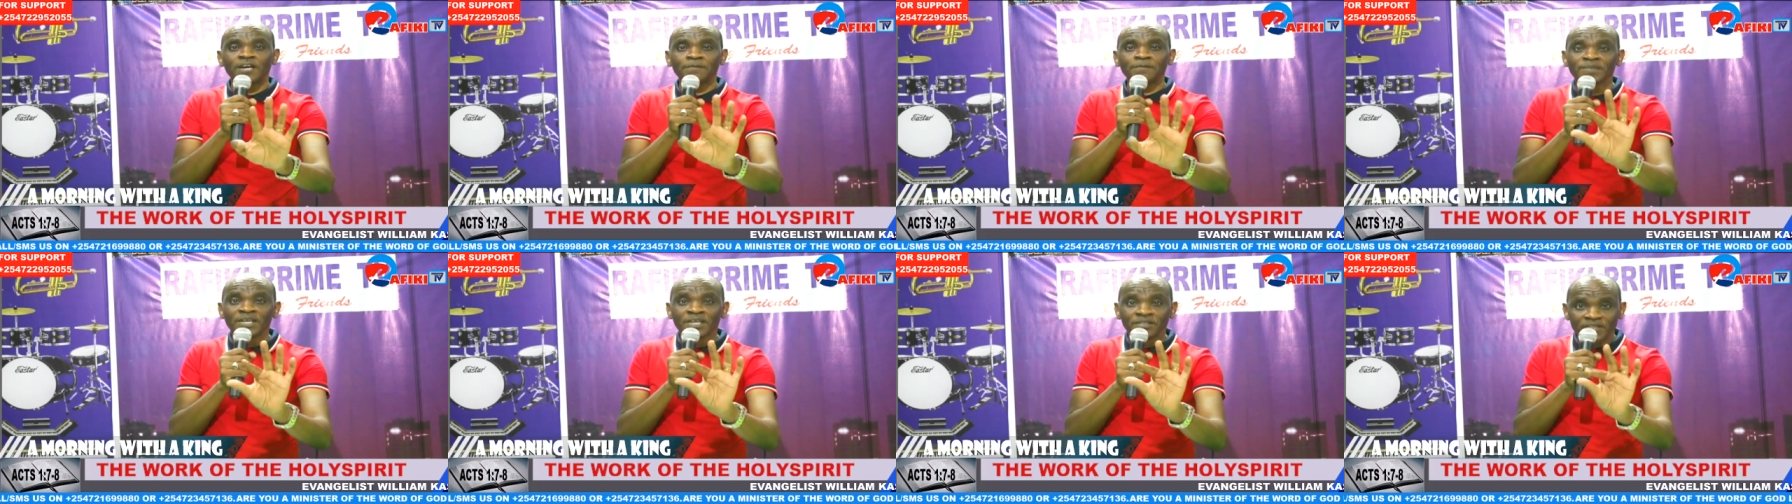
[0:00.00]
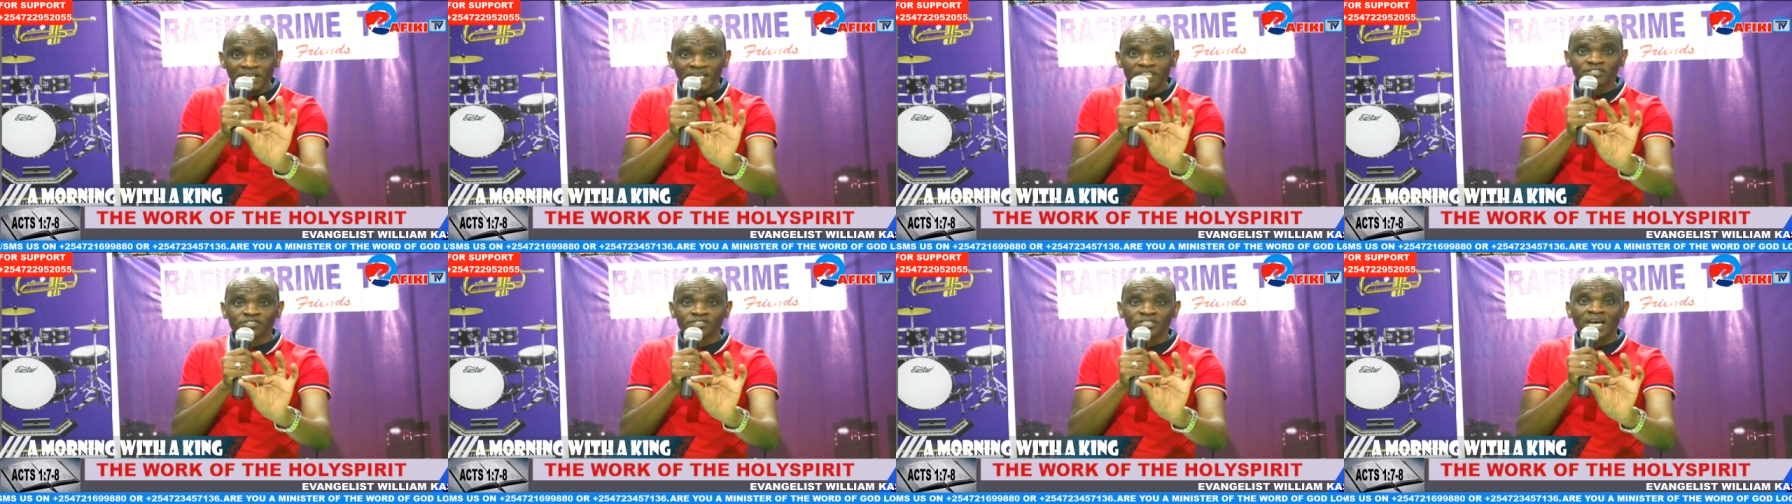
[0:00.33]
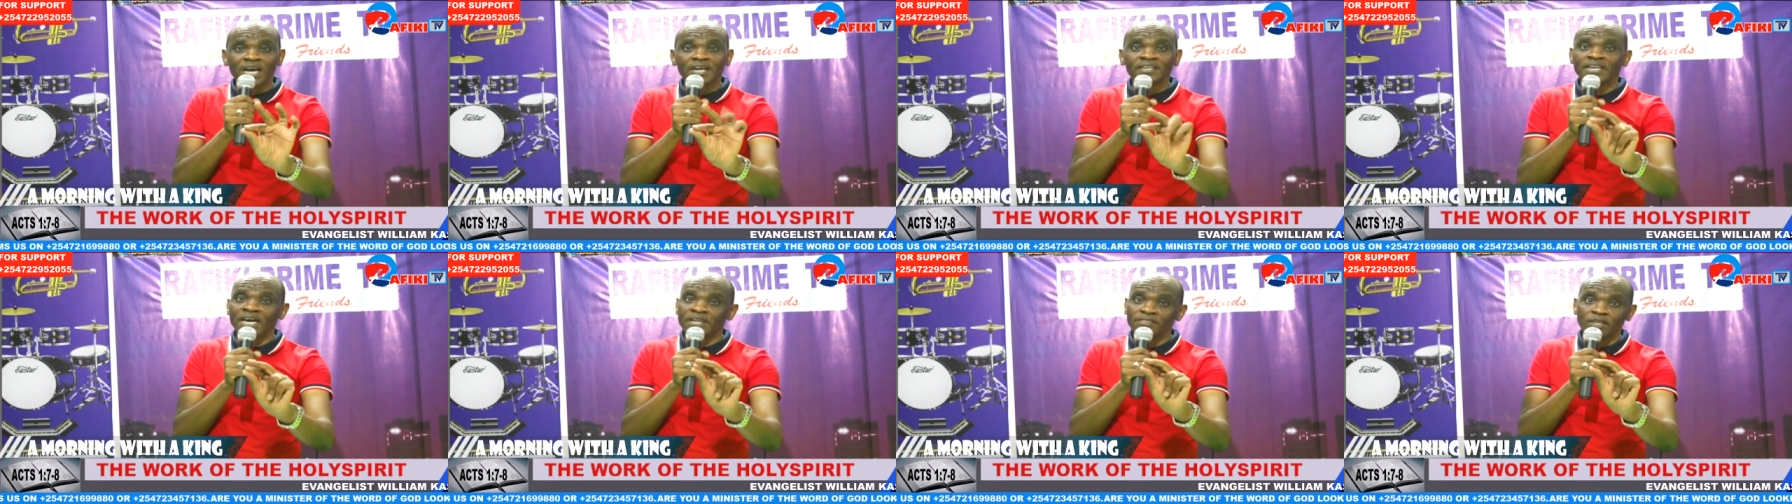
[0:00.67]
the Son,
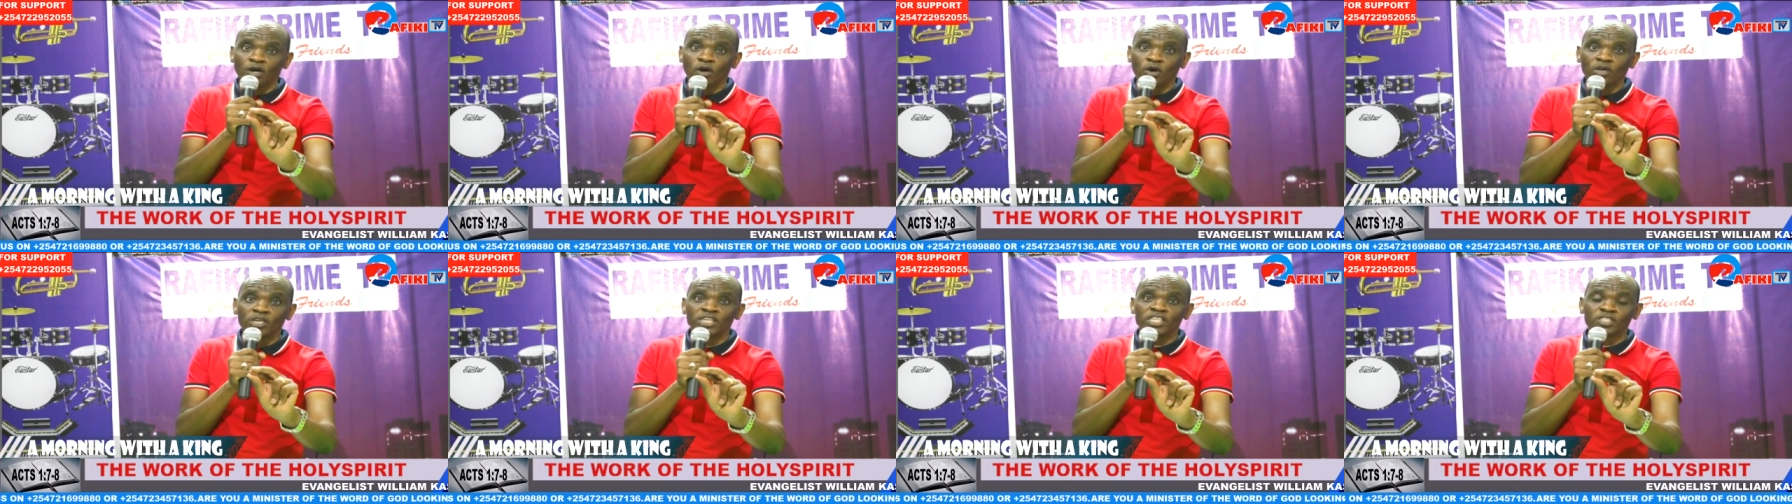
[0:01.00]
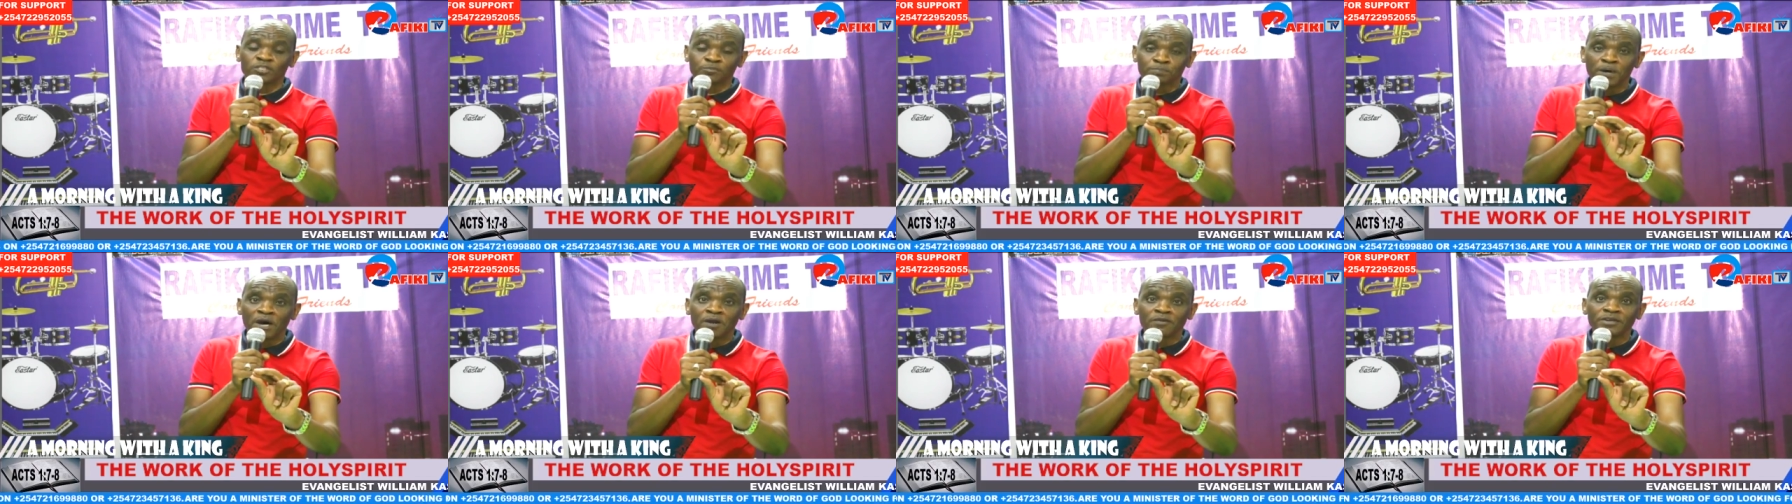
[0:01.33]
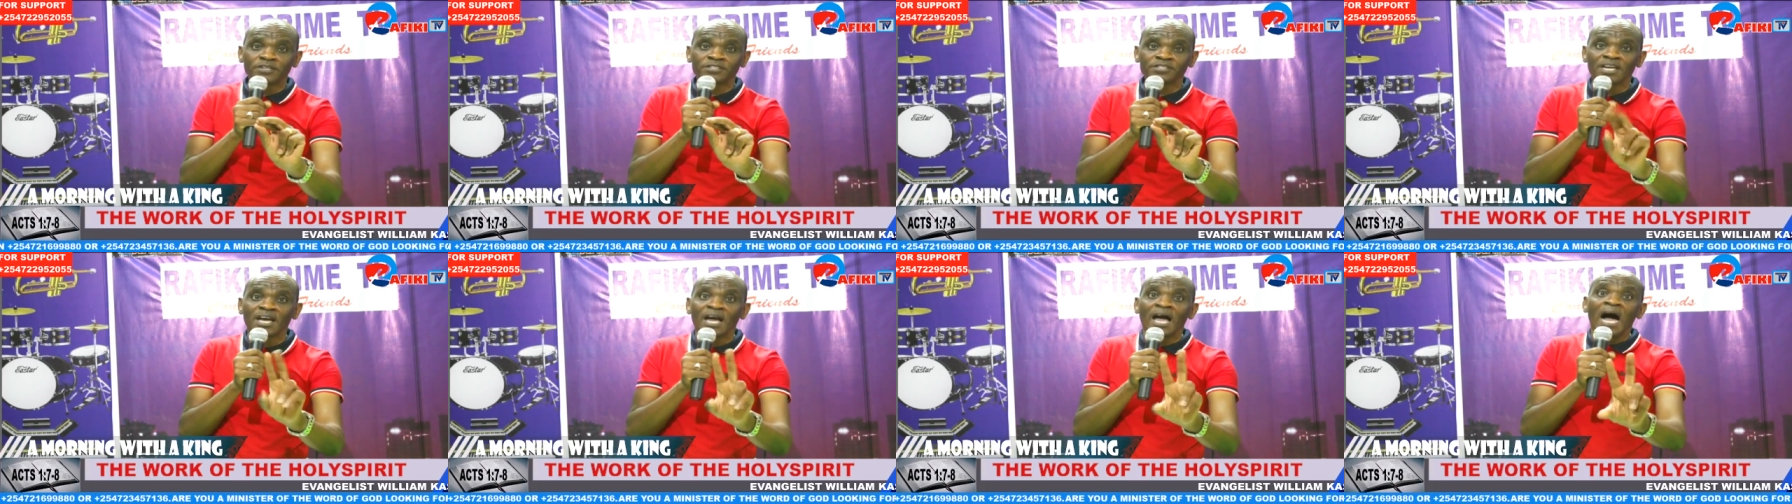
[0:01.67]
and the Holy Spirit.
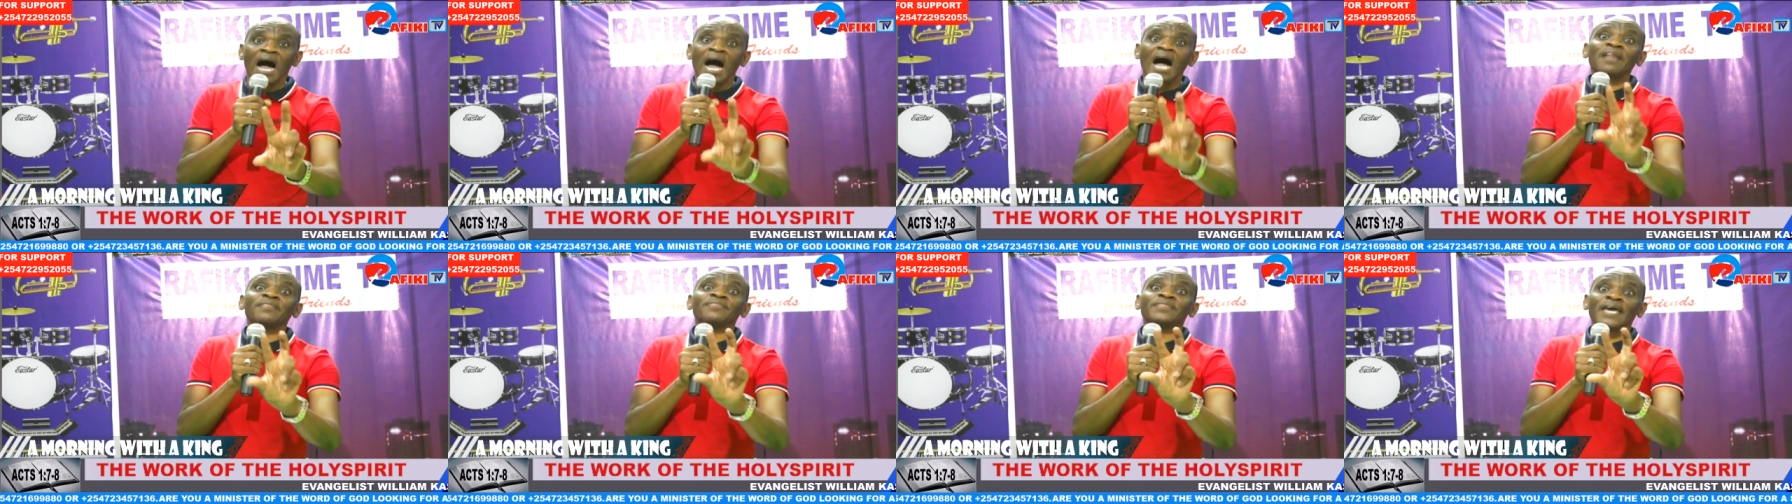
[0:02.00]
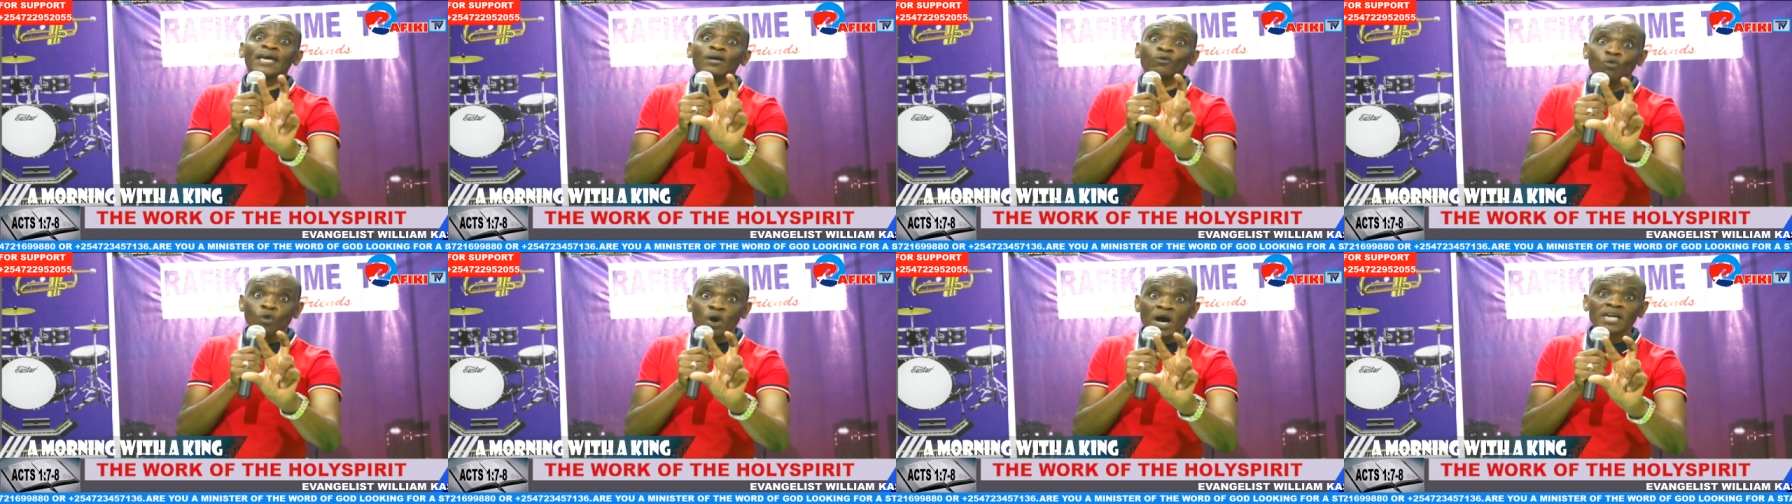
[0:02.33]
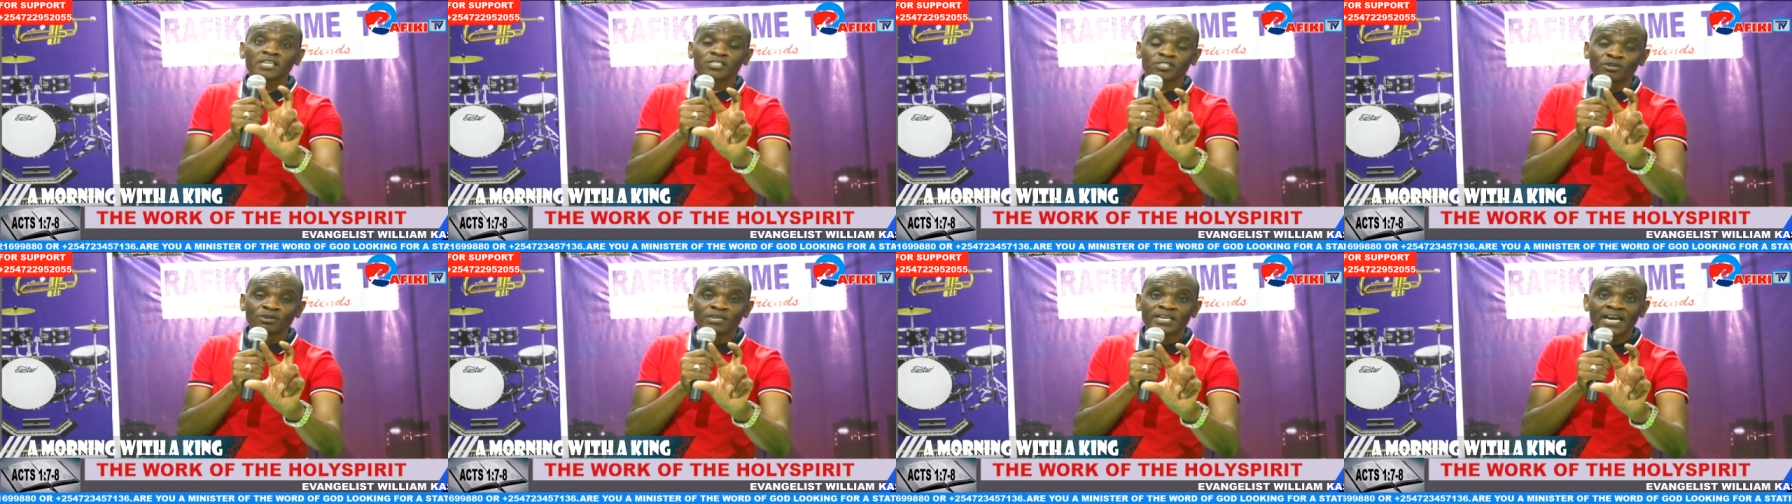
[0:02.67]
And they work
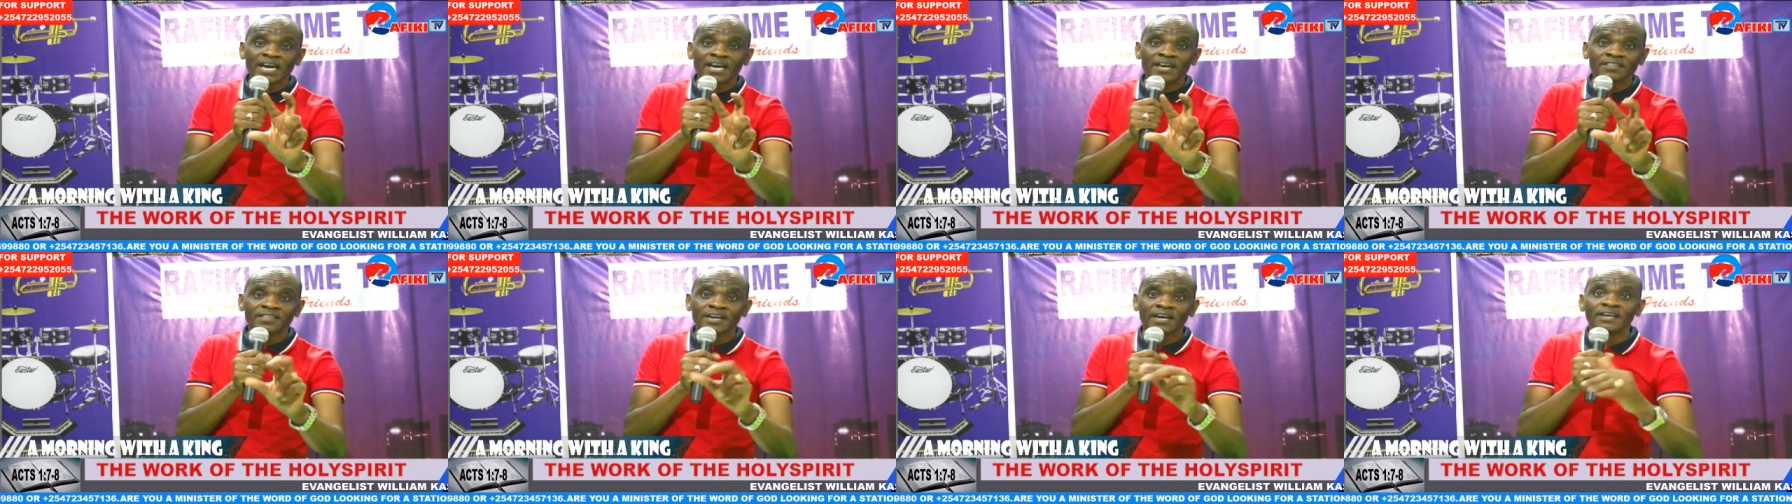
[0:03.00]
together.